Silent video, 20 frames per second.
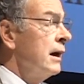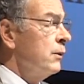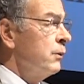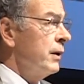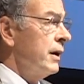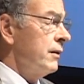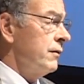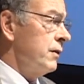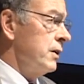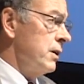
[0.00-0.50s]

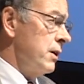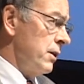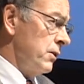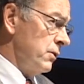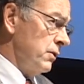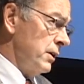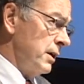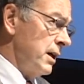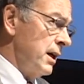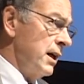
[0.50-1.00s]
We have
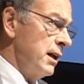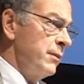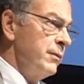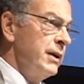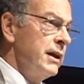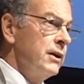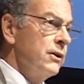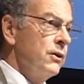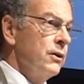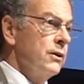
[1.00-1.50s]
another
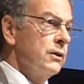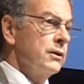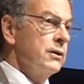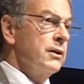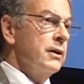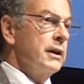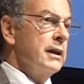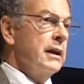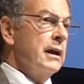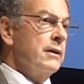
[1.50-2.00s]
economy called
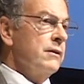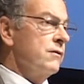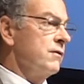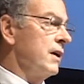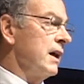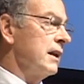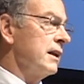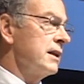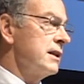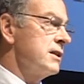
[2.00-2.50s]
the
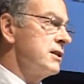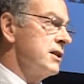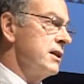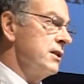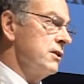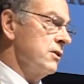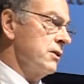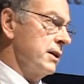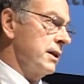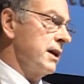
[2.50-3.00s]

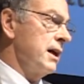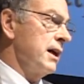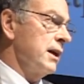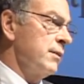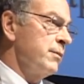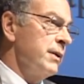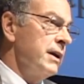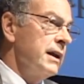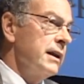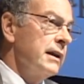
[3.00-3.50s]
volunteer
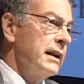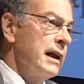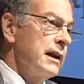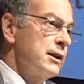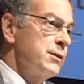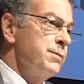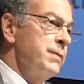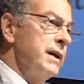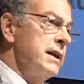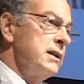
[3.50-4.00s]
economy, and
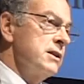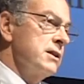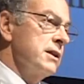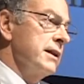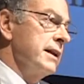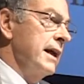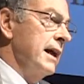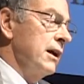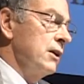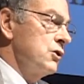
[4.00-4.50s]
that's based
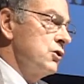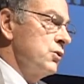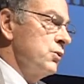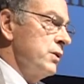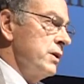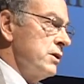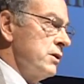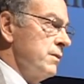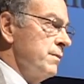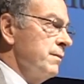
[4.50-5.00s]
in
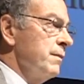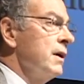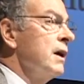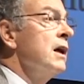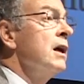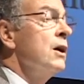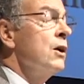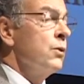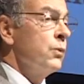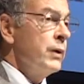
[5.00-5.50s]
altruism.
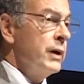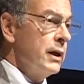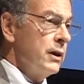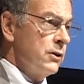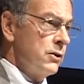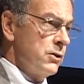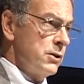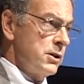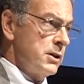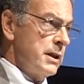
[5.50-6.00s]
We
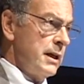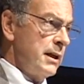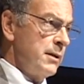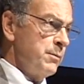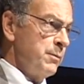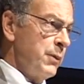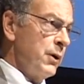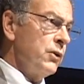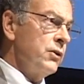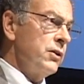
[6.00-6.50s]

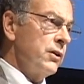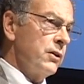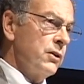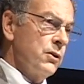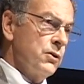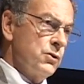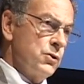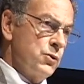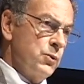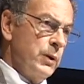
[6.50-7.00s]
understand both of
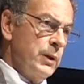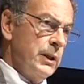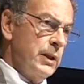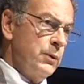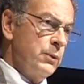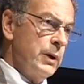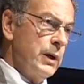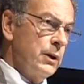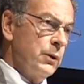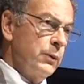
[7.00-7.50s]
those really
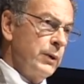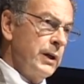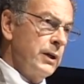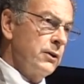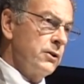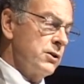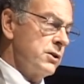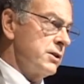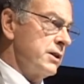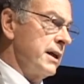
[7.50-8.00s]
well. We
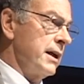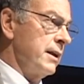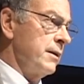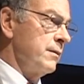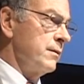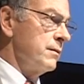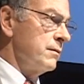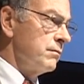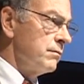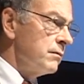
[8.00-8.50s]

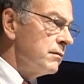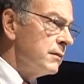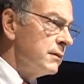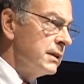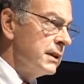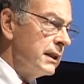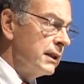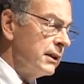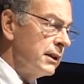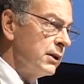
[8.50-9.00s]
understand
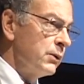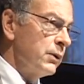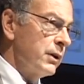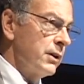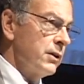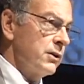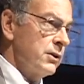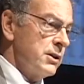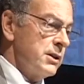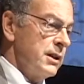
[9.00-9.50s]
dealing
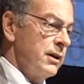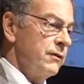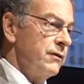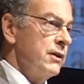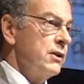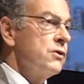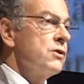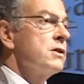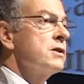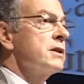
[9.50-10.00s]
with our
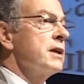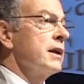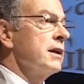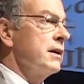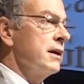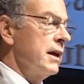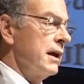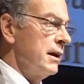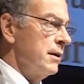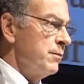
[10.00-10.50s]
self-interest
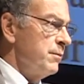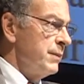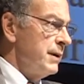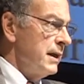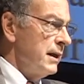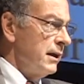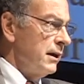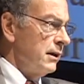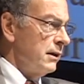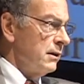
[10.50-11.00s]
and
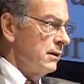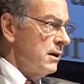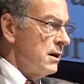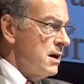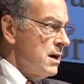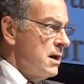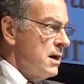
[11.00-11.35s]
being